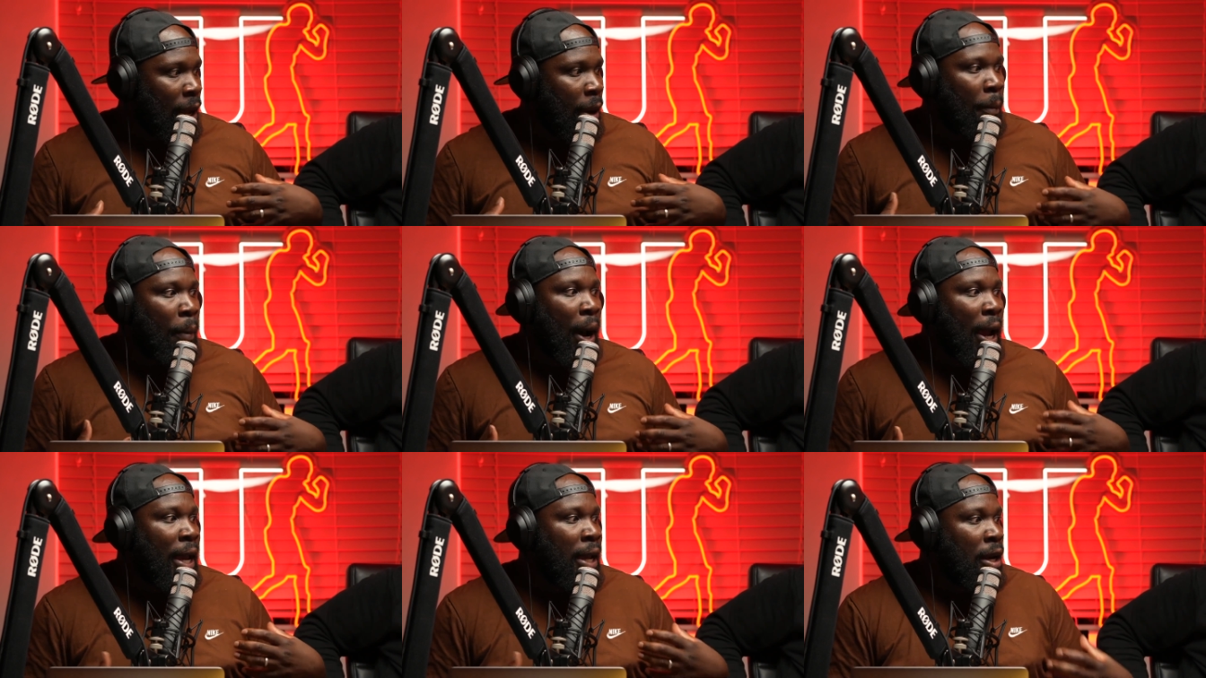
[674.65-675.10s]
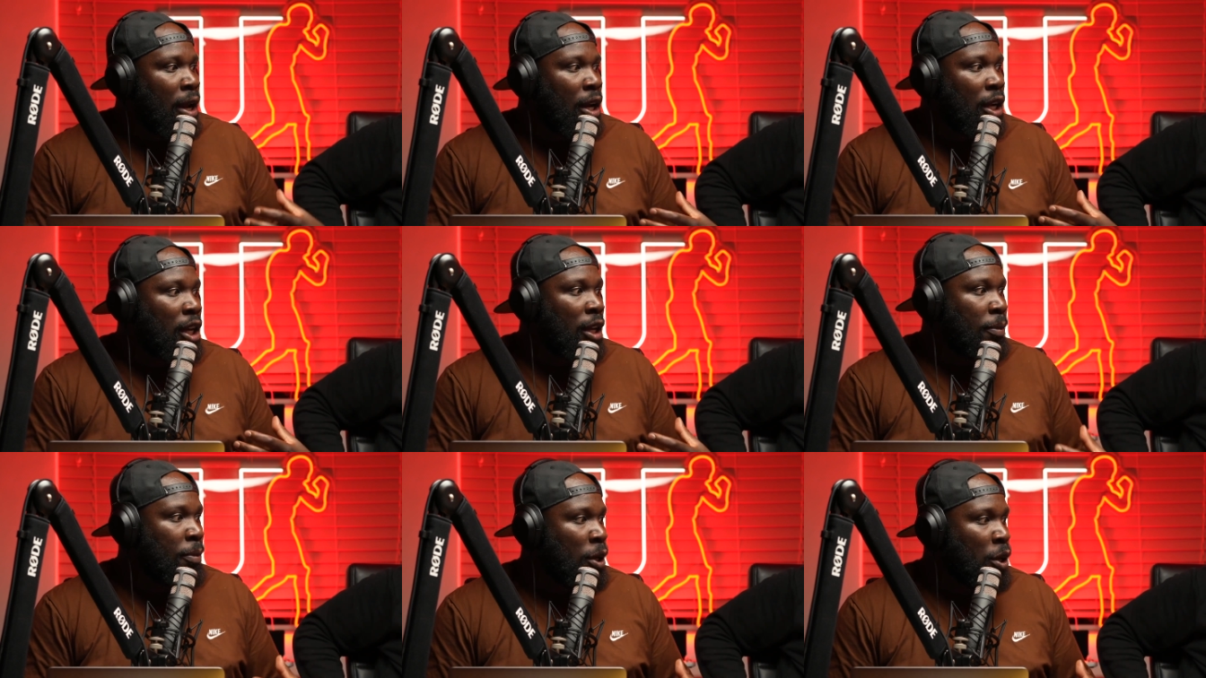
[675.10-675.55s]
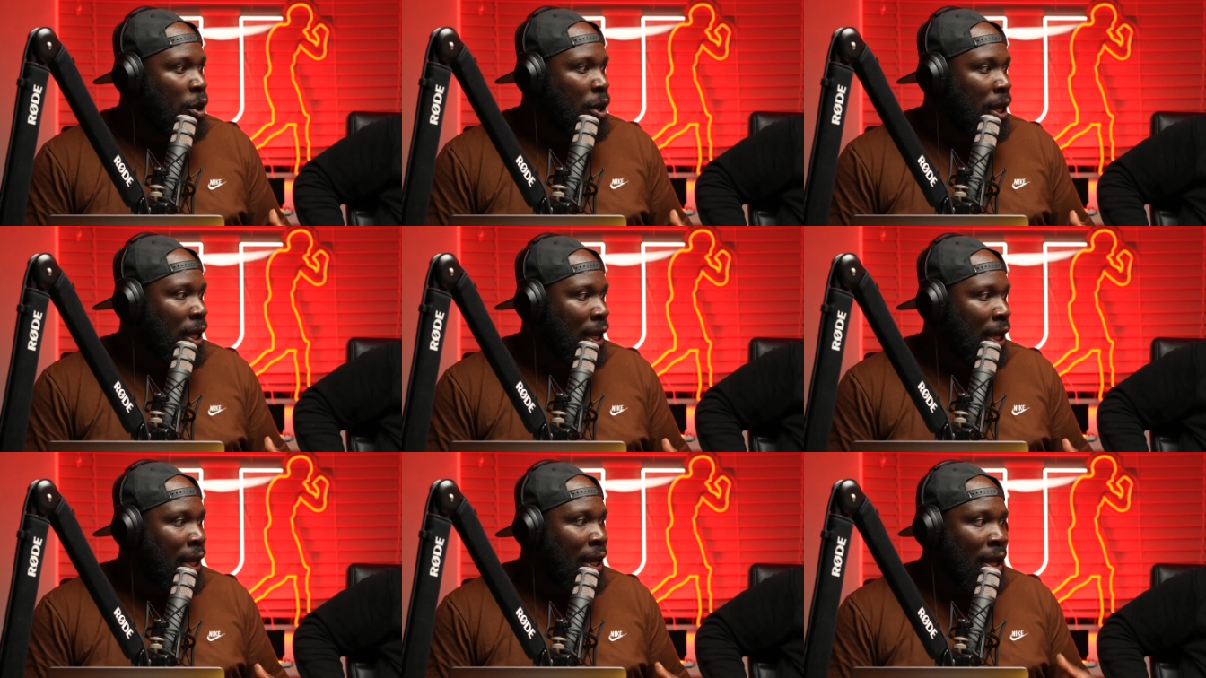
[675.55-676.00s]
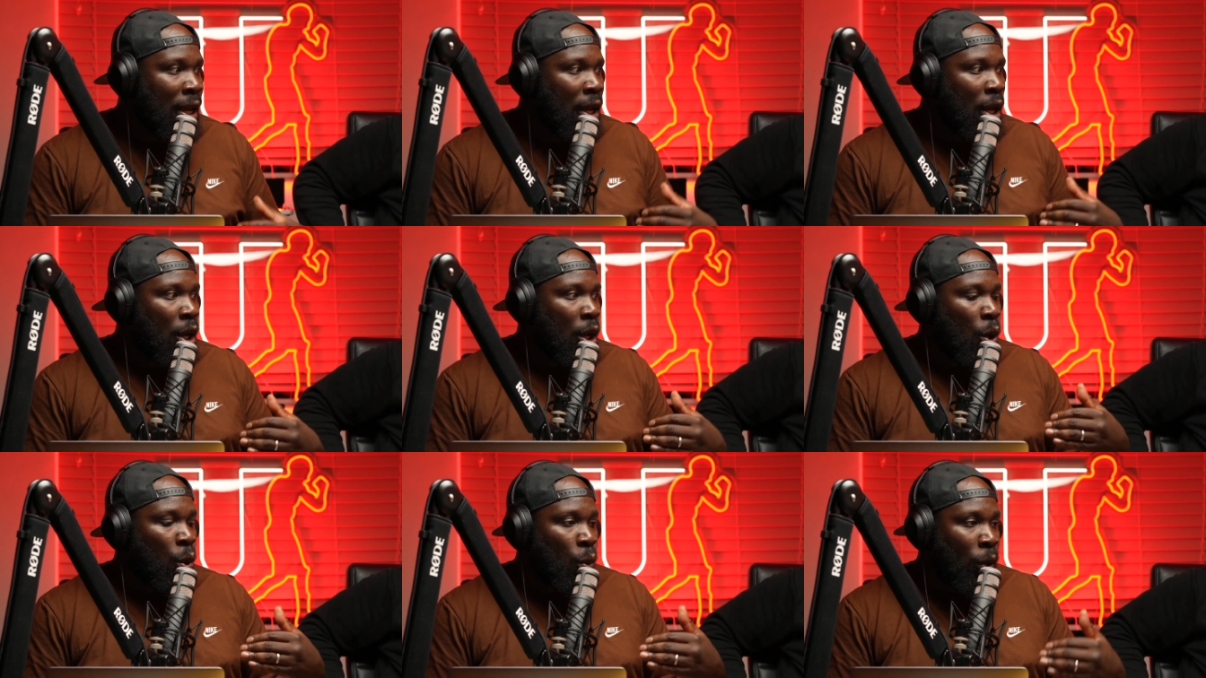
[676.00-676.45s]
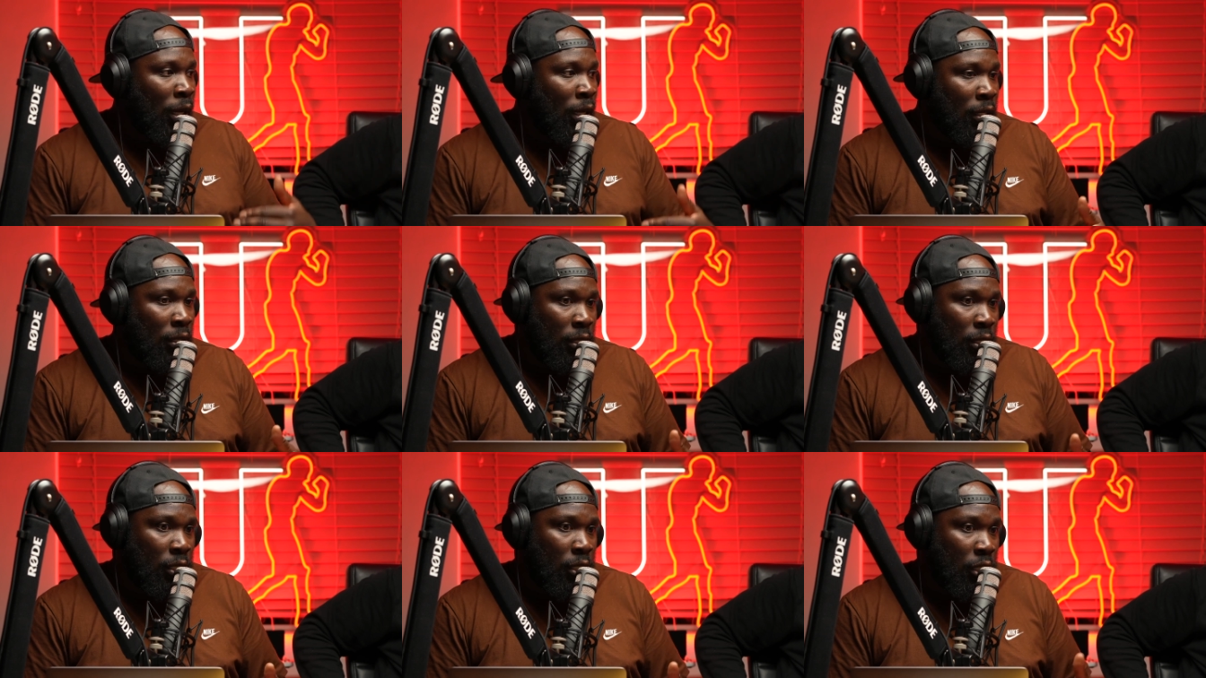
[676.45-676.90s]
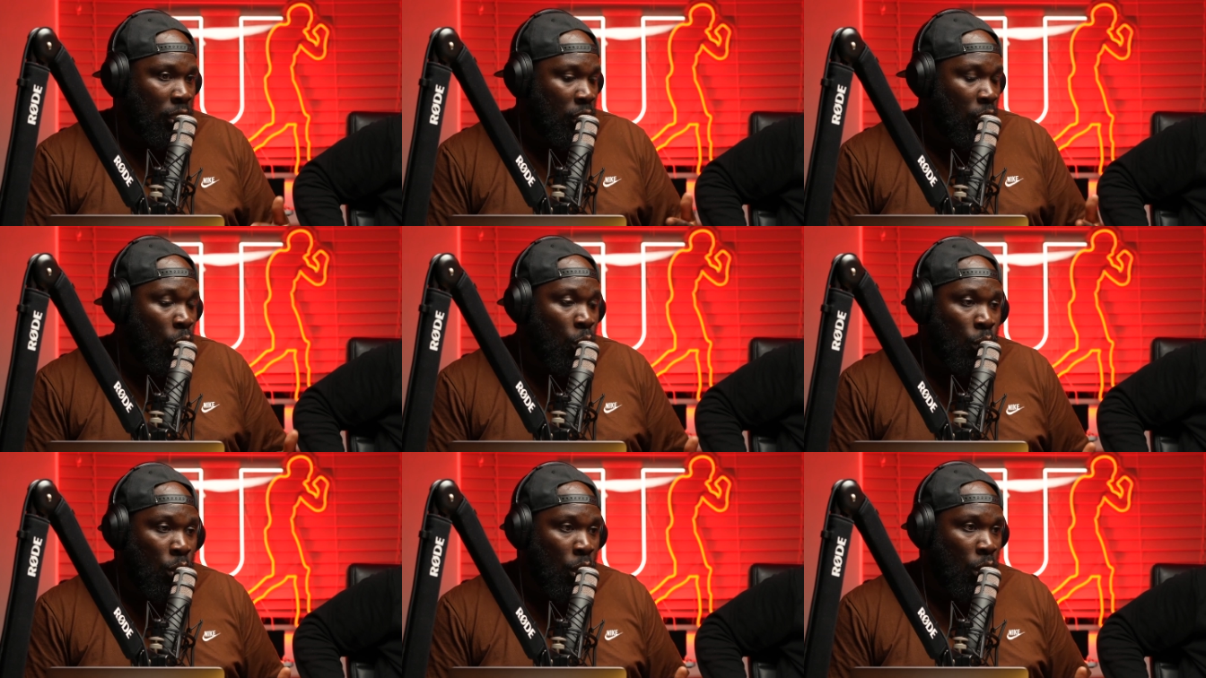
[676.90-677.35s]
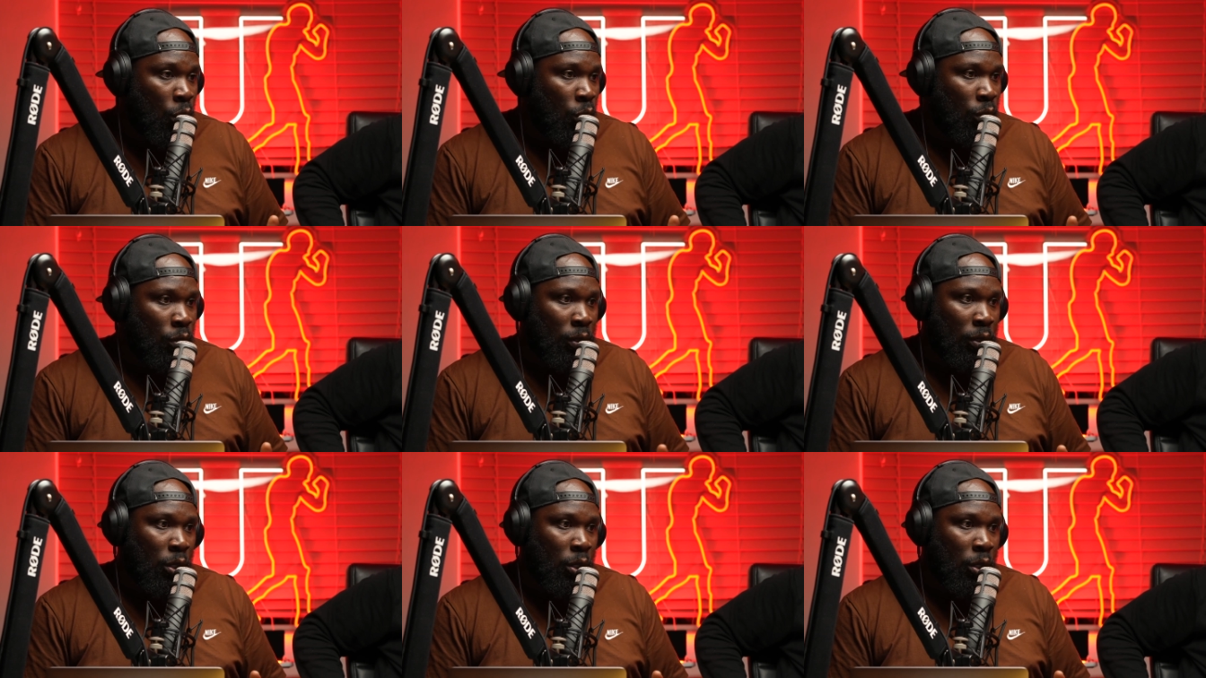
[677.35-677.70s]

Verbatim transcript: but in our community, mm. we solo.